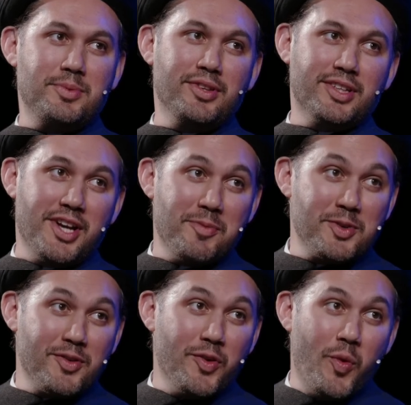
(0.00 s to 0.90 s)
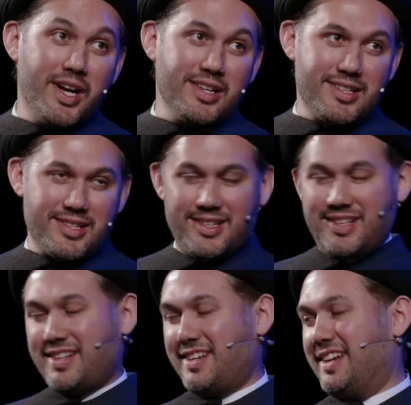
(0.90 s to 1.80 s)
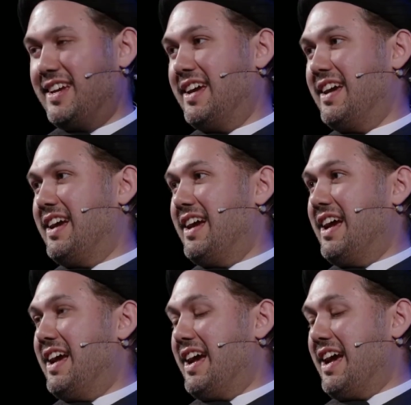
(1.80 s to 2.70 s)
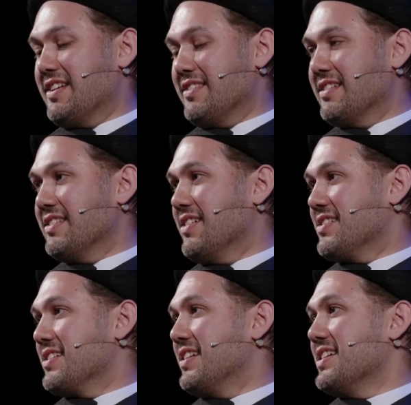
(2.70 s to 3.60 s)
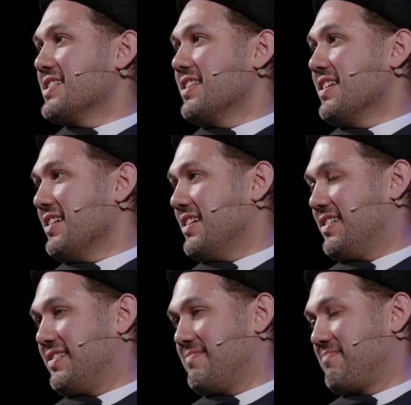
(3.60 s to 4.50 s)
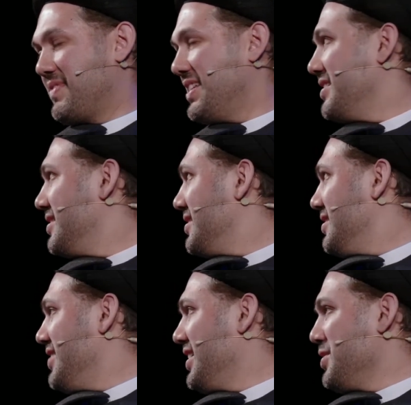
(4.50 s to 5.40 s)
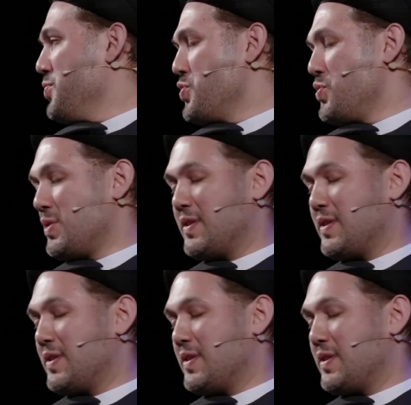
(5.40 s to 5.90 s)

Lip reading: the company of the wise. And I think the answer lies there. The fact that we're all